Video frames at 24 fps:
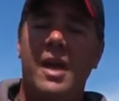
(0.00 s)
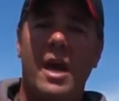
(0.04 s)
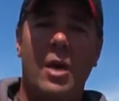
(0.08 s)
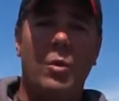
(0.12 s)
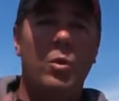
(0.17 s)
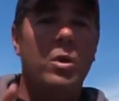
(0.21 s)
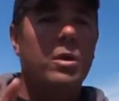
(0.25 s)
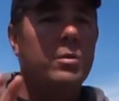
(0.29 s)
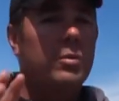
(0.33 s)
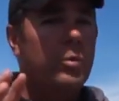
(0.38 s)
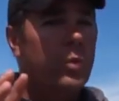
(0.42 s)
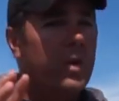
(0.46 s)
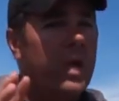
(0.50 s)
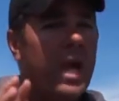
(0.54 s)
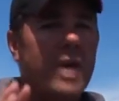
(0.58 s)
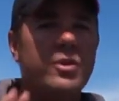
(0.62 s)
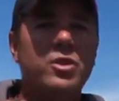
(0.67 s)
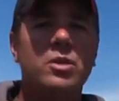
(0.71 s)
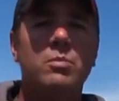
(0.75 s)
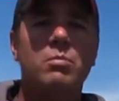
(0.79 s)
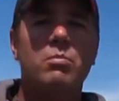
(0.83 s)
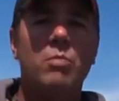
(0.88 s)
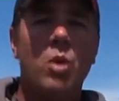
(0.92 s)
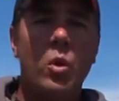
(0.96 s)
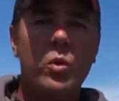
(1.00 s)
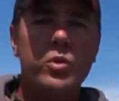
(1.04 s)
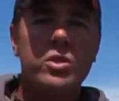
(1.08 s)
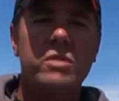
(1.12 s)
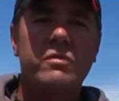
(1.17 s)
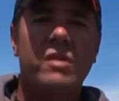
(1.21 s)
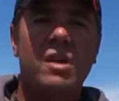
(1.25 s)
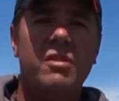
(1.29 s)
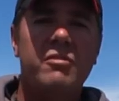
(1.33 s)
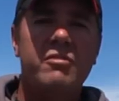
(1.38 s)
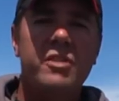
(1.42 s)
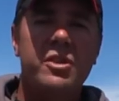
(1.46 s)
And we're catching most
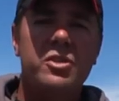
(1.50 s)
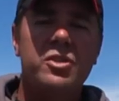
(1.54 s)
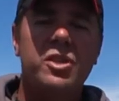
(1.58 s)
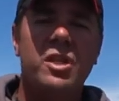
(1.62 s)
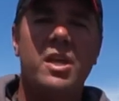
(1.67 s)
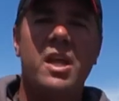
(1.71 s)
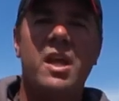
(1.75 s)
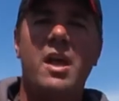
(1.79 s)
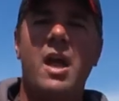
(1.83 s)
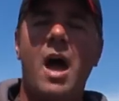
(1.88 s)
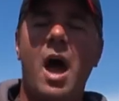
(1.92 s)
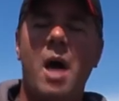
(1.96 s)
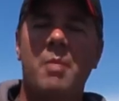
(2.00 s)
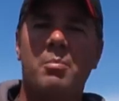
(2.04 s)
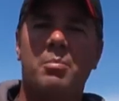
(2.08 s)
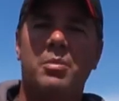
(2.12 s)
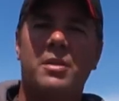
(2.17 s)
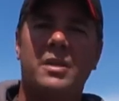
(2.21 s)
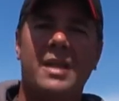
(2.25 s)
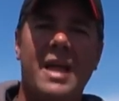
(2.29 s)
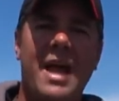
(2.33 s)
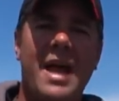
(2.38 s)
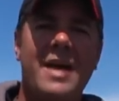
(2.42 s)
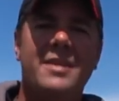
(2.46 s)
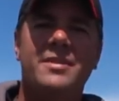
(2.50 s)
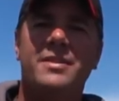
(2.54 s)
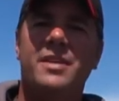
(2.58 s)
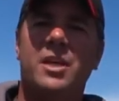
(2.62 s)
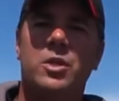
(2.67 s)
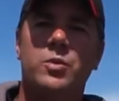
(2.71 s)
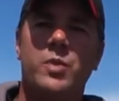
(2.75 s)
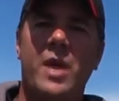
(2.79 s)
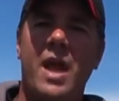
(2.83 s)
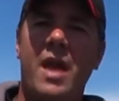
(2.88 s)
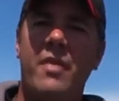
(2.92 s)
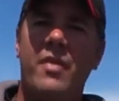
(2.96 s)
of our fish today on
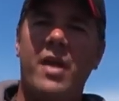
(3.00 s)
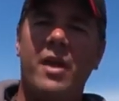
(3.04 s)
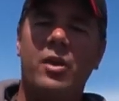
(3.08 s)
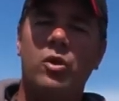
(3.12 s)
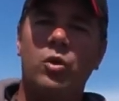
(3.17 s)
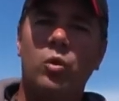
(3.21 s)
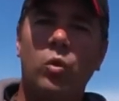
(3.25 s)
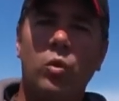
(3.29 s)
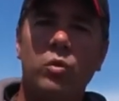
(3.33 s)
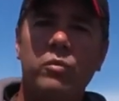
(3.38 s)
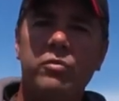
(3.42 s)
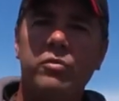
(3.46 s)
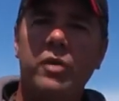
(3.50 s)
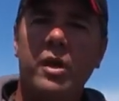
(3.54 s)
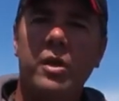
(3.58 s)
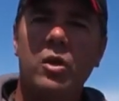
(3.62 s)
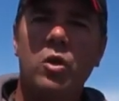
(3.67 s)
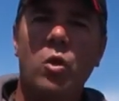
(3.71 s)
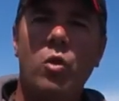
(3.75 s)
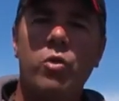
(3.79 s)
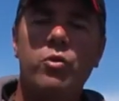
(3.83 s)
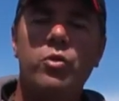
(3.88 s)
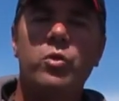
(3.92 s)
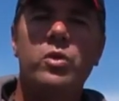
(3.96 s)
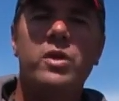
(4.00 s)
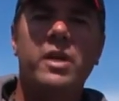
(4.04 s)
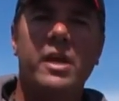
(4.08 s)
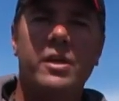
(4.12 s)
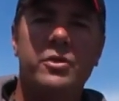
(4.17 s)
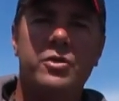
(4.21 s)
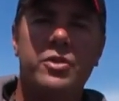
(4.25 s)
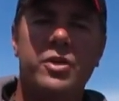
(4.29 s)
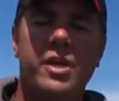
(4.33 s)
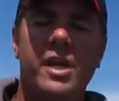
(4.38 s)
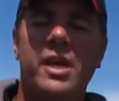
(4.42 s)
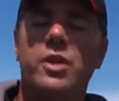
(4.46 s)
plastics. We had that cold front go through
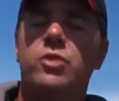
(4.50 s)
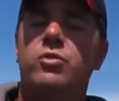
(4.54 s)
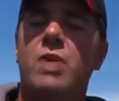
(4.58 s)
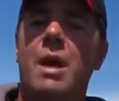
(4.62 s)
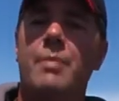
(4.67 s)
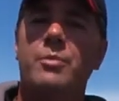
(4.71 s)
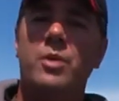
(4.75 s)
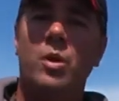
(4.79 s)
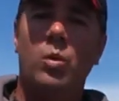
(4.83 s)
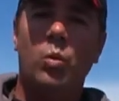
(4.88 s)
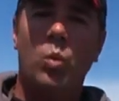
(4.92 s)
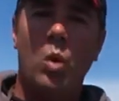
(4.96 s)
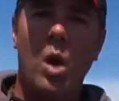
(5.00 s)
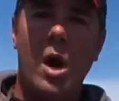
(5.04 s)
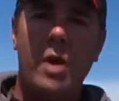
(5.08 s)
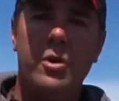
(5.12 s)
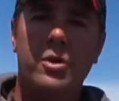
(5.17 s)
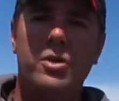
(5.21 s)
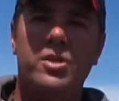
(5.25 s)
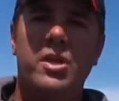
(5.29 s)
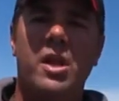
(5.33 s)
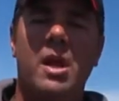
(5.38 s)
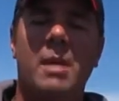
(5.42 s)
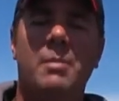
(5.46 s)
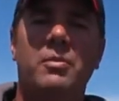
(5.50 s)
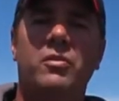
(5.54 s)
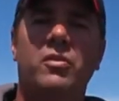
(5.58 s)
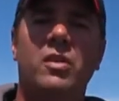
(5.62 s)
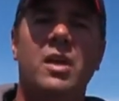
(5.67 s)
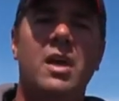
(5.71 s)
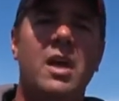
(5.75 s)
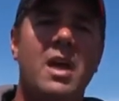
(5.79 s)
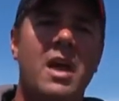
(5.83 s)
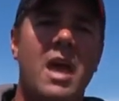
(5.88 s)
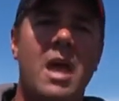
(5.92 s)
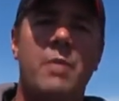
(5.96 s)
yesterday, it dropped our water temps,
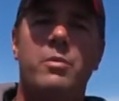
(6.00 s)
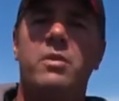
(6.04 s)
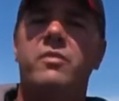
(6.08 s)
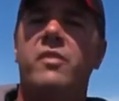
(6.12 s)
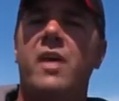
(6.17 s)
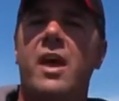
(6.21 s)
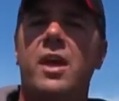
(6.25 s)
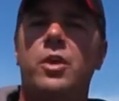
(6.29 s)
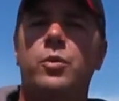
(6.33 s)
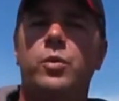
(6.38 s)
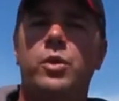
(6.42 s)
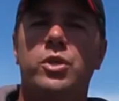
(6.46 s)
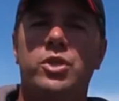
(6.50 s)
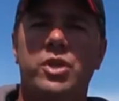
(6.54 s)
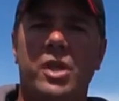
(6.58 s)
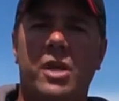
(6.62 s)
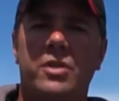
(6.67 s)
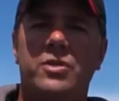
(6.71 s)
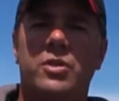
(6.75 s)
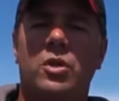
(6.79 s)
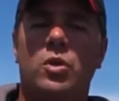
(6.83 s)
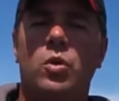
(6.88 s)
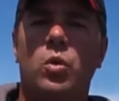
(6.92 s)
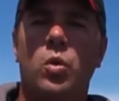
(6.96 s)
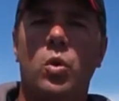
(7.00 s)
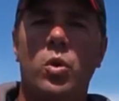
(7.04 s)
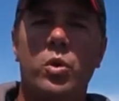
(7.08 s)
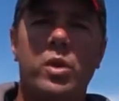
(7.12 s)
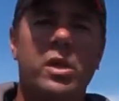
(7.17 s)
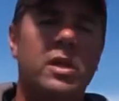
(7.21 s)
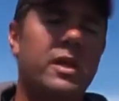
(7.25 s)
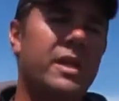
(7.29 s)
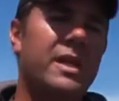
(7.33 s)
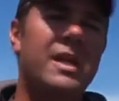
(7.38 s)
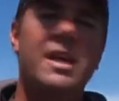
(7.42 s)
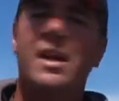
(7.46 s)
and we've had to adjust
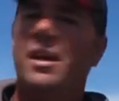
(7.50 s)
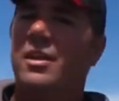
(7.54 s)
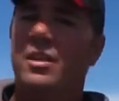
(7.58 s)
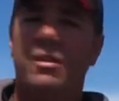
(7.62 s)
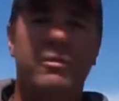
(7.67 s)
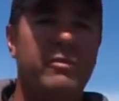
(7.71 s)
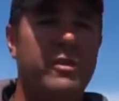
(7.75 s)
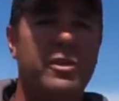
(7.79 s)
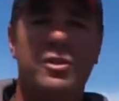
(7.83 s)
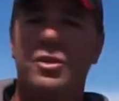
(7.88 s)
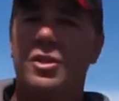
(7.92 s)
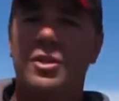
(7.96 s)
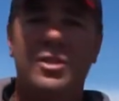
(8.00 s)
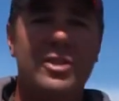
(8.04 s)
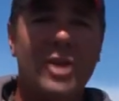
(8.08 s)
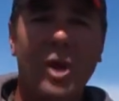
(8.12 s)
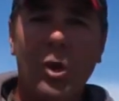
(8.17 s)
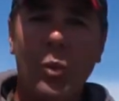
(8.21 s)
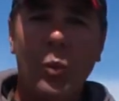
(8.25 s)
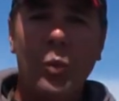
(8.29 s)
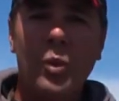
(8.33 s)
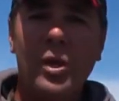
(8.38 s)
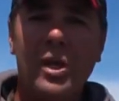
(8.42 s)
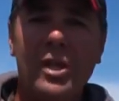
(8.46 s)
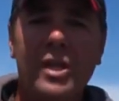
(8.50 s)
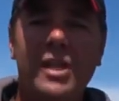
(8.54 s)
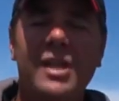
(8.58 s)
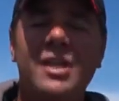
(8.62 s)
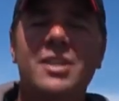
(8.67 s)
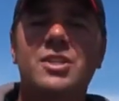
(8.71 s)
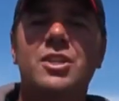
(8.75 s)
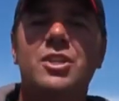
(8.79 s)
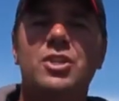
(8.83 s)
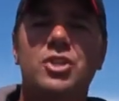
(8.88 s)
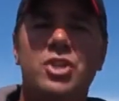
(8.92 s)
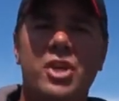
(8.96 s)
accordingly. The fish just aren't
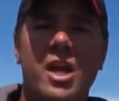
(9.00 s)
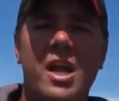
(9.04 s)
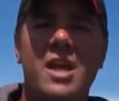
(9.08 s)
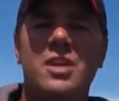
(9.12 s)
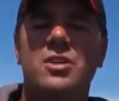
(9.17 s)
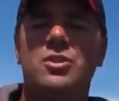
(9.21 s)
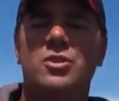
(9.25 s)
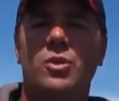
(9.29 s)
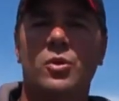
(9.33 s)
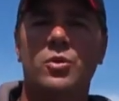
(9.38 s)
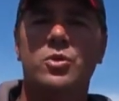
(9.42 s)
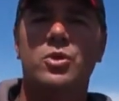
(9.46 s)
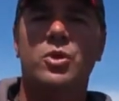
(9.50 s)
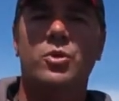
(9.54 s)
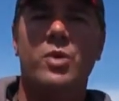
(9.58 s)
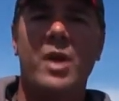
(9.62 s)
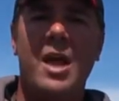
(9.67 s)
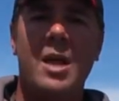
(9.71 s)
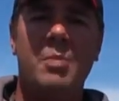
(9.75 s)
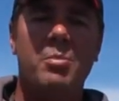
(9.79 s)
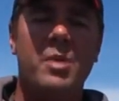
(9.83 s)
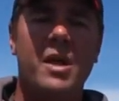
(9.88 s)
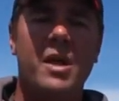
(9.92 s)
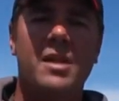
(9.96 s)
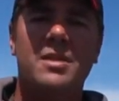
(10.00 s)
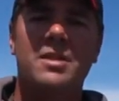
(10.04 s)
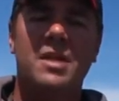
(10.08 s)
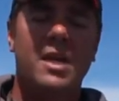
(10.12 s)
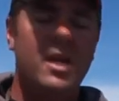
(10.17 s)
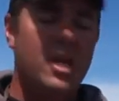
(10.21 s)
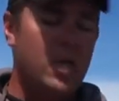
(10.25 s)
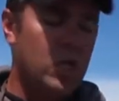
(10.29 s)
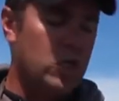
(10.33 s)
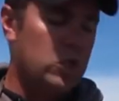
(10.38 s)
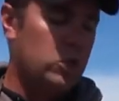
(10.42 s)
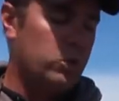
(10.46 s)
willing to chase those crankbaits.
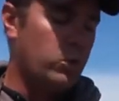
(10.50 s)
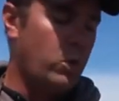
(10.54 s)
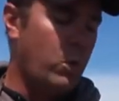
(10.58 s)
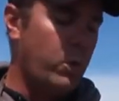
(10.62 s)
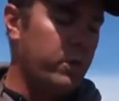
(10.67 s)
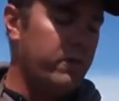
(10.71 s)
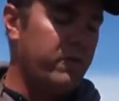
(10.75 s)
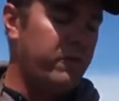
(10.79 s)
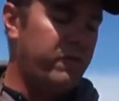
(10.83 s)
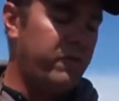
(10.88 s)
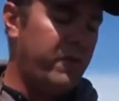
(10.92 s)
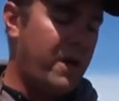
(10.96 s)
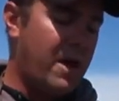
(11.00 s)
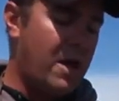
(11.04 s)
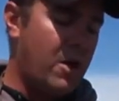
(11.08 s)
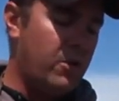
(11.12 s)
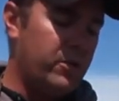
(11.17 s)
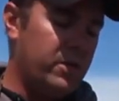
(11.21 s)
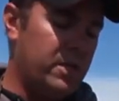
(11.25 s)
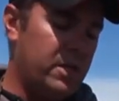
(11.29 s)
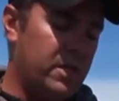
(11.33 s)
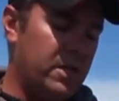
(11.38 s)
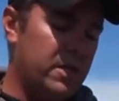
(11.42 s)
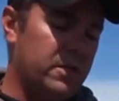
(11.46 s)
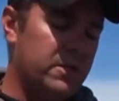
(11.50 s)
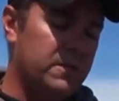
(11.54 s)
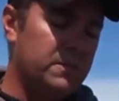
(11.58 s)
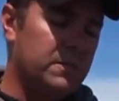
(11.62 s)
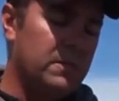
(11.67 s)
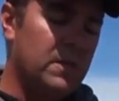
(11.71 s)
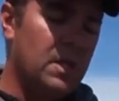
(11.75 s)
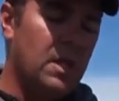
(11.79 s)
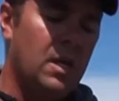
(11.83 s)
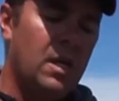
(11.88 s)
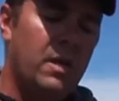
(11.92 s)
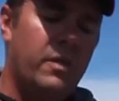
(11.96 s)
So what we've found is
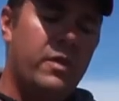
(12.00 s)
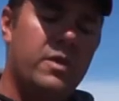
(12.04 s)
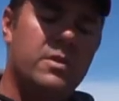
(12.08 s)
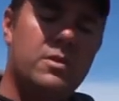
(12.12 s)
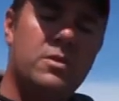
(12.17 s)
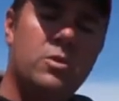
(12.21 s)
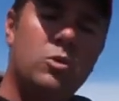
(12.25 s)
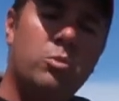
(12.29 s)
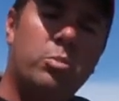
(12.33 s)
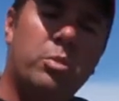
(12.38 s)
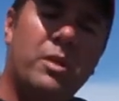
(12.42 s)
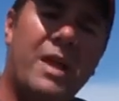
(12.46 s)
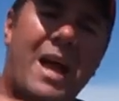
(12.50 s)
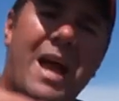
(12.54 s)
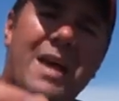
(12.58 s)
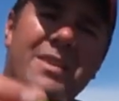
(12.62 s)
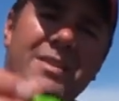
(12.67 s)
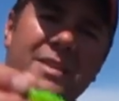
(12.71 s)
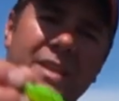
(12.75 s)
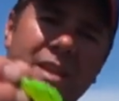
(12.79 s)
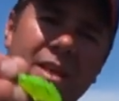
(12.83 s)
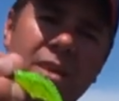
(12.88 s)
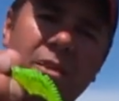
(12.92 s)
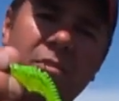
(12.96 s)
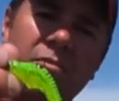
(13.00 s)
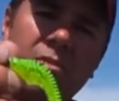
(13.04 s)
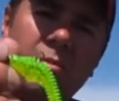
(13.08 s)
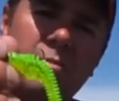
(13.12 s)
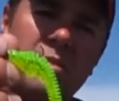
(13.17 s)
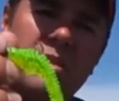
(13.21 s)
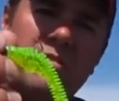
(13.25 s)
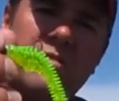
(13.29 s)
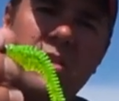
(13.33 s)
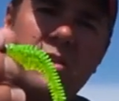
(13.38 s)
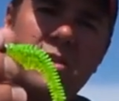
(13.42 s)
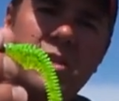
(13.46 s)
this new plastic from
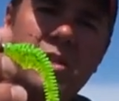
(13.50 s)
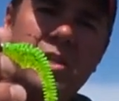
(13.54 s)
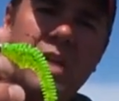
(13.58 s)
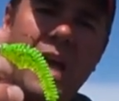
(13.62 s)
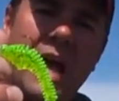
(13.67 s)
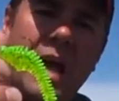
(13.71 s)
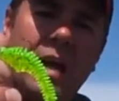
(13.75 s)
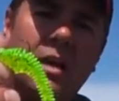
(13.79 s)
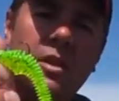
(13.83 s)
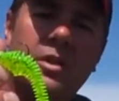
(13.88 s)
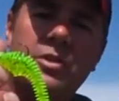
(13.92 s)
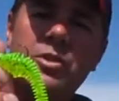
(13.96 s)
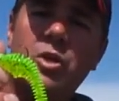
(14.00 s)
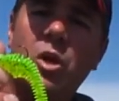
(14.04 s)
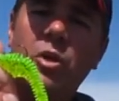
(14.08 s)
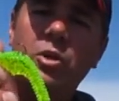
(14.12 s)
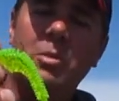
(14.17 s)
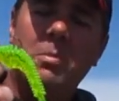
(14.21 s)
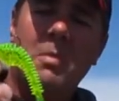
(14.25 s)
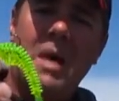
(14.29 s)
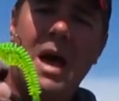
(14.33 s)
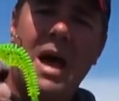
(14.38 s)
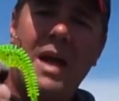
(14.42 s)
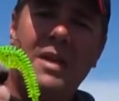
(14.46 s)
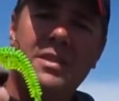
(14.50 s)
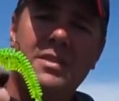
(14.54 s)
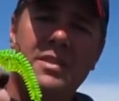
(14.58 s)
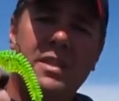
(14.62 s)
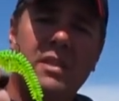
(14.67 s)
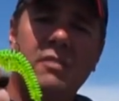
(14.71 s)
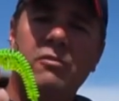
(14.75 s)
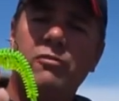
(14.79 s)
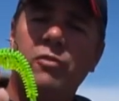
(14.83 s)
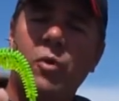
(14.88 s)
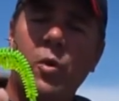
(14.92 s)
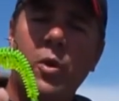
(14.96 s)
Bee Fish and Tackle, it's called a
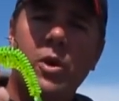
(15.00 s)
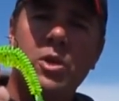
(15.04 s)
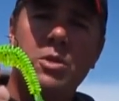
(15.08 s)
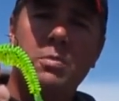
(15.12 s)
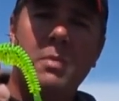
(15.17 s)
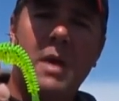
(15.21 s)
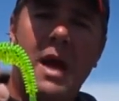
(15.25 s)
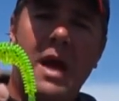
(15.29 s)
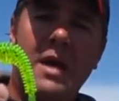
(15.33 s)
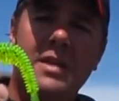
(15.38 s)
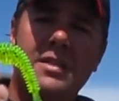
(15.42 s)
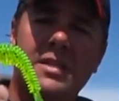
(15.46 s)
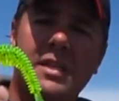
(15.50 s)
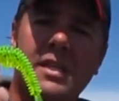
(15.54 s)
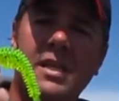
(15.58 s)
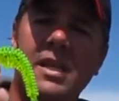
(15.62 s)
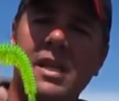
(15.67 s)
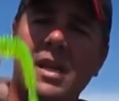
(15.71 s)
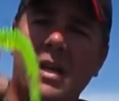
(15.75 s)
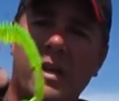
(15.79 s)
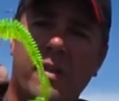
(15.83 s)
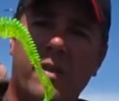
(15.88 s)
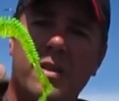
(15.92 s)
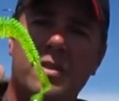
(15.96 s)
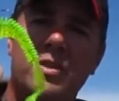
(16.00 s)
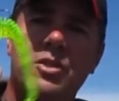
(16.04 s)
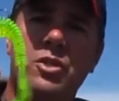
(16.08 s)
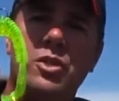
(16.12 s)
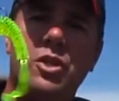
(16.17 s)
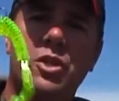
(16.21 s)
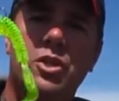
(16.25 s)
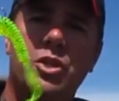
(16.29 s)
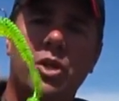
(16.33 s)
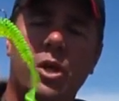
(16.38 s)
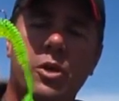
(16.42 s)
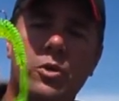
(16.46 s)
Moxie, a 4-inch Moxie. This is
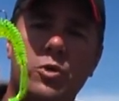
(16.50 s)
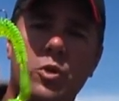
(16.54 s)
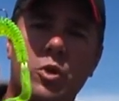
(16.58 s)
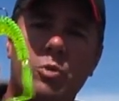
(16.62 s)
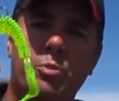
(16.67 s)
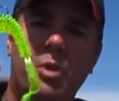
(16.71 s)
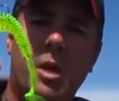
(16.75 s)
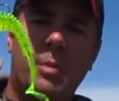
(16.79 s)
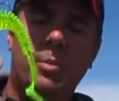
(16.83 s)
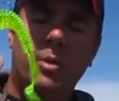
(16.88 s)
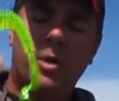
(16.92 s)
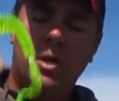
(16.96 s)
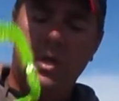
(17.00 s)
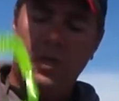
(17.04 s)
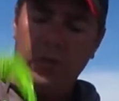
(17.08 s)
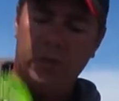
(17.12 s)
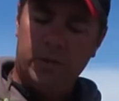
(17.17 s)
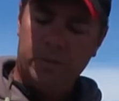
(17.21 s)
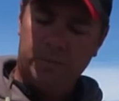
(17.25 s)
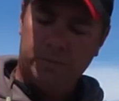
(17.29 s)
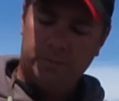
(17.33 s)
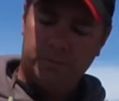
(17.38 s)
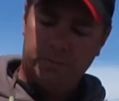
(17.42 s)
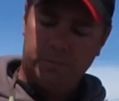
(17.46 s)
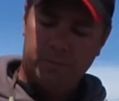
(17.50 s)
the chartreuse pepper color.